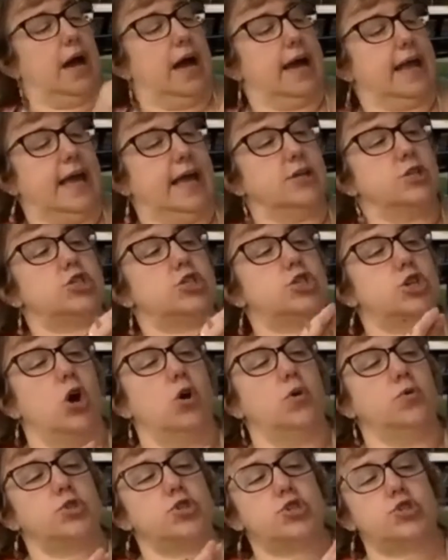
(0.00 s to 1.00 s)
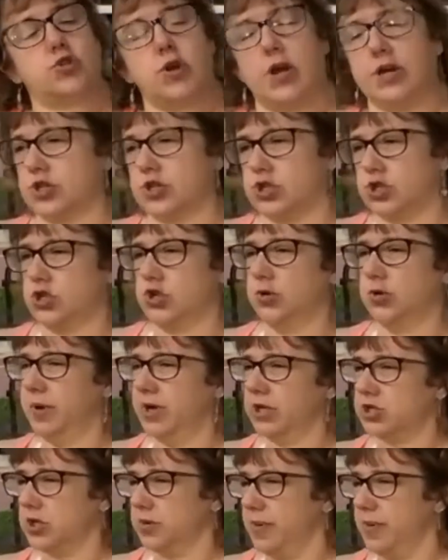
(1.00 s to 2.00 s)
again, don't stress too
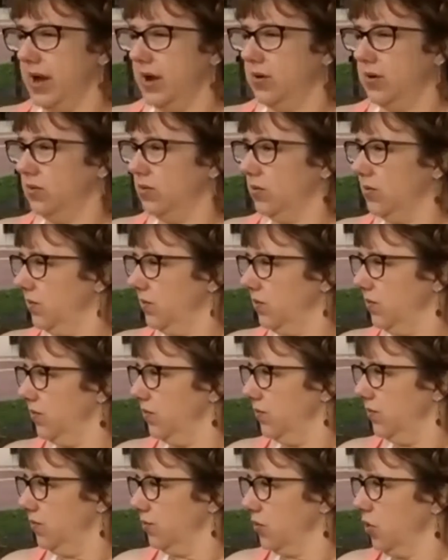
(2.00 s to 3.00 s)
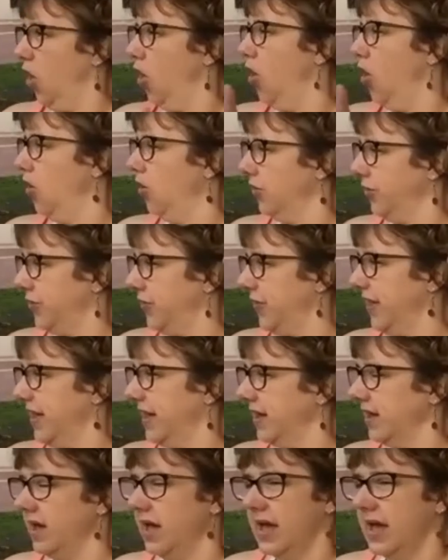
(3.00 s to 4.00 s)
much about the whole
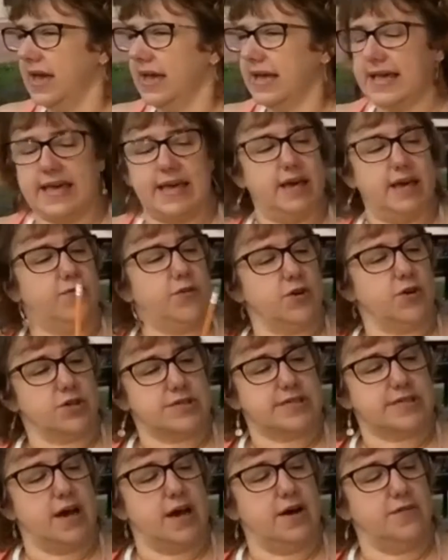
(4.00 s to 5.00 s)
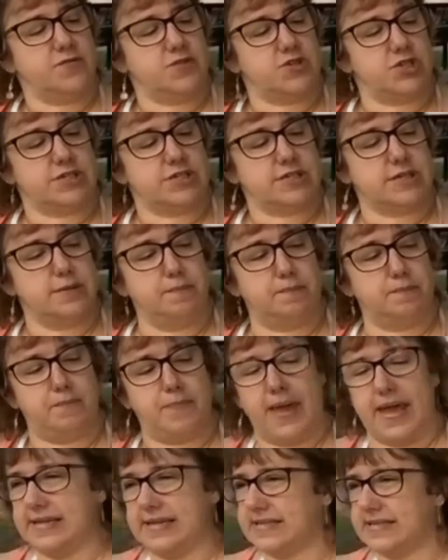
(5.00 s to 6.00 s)
thing. Give yourself just a
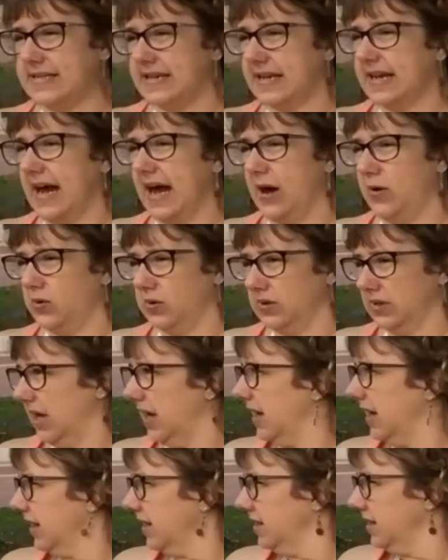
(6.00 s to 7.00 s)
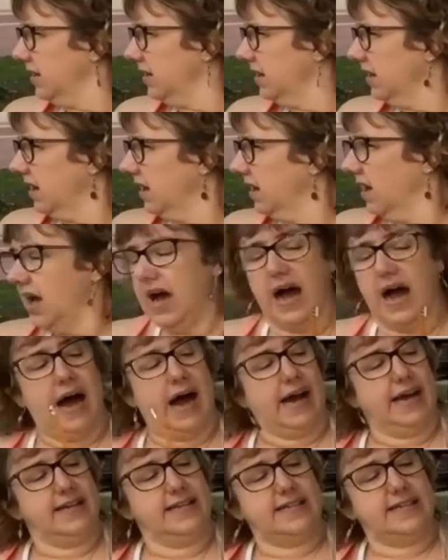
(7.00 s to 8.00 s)
basic outline.
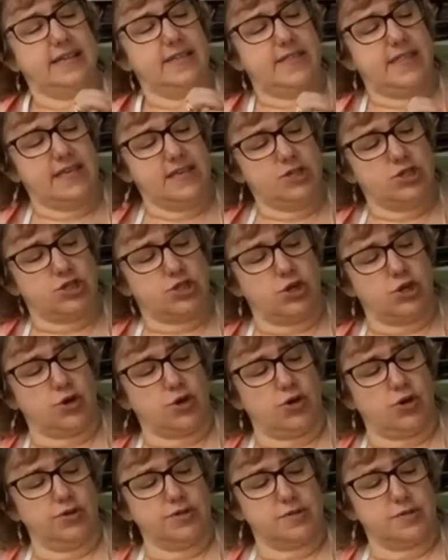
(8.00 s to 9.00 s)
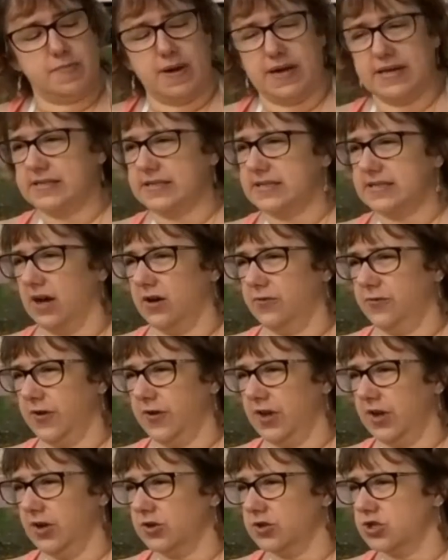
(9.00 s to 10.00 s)
I did these circles myself
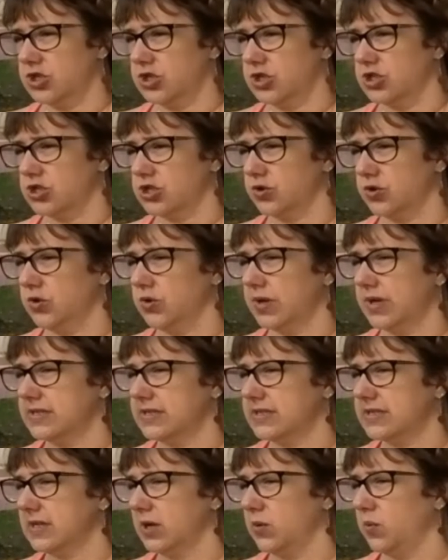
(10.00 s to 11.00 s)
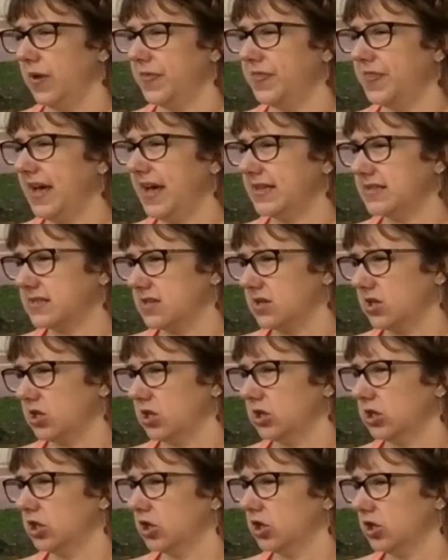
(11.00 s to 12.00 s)
here just so you can see what that's going
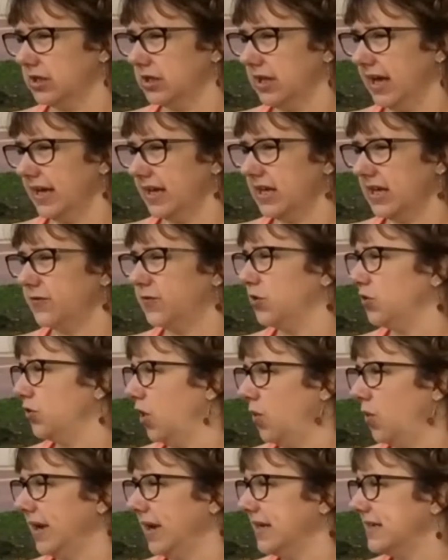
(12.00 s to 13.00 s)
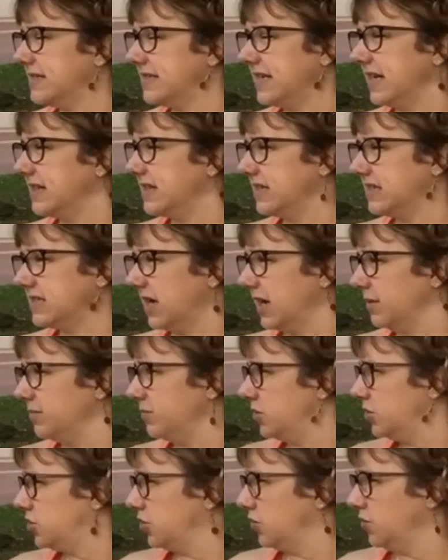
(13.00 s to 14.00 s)
to look like. If you don't want to take the
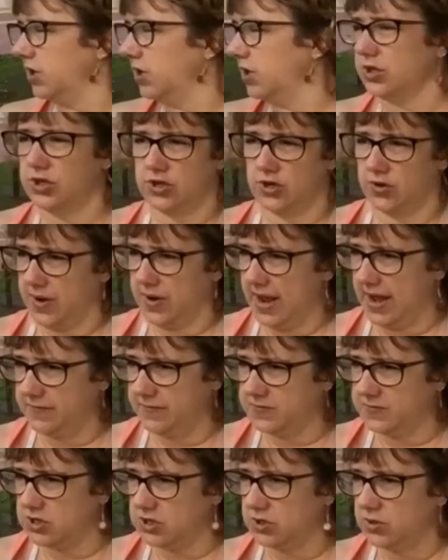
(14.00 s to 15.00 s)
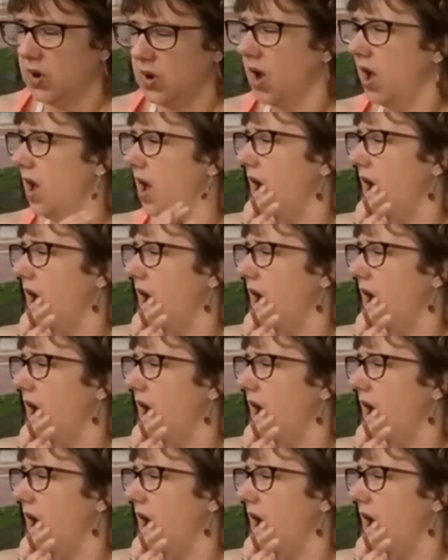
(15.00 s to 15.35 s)
time to do it, you don't have to.